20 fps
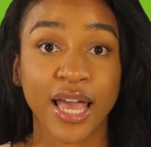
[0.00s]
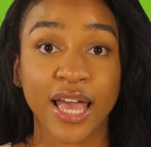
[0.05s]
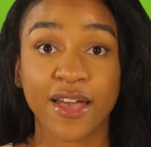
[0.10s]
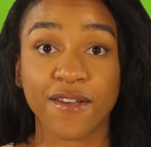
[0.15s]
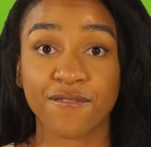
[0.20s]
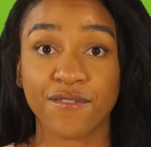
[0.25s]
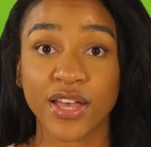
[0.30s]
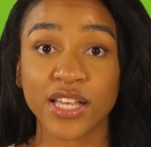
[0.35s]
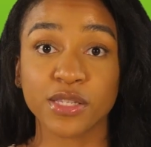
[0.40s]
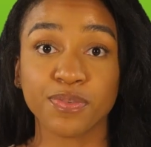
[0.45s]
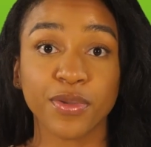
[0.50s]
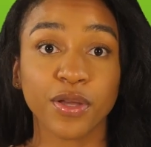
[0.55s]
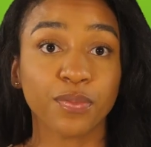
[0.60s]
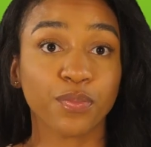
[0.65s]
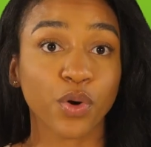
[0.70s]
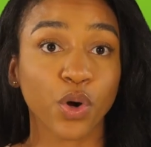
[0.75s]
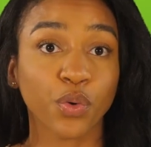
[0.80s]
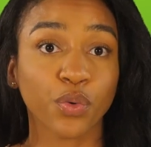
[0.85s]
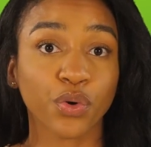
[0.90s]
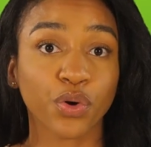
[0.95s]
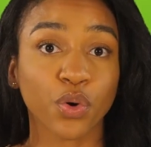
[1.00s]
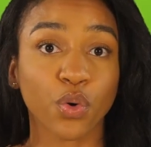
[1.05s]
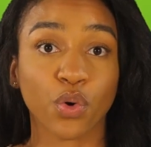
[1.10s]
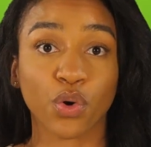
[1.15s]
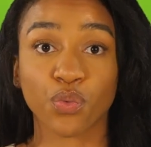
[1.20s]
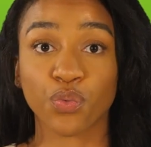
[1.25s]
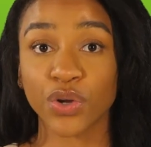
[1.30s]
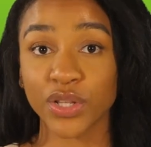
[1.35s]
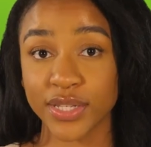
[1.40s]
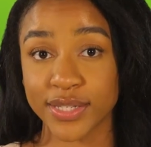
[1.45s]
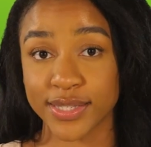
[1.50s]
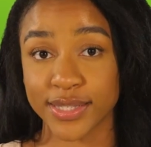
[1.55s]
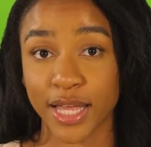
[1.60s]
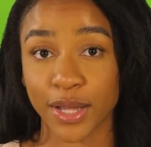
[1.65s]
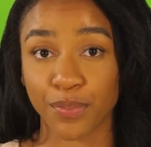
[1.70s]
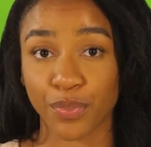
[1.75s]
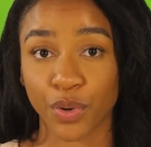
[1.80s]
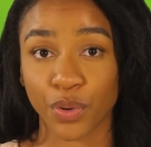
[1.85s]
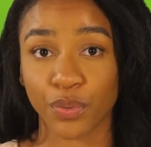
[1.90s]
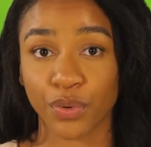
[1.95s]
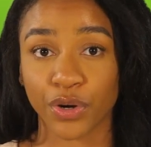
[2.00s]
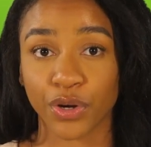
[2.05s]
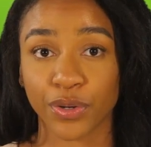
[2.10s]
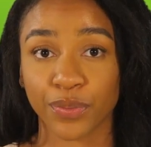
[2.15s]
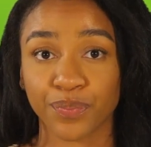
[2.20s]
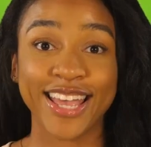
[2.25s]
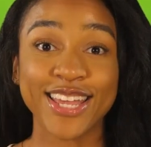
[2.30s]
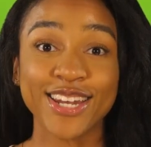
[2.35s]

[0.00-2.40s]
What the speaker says: investment broker, or real estate broker.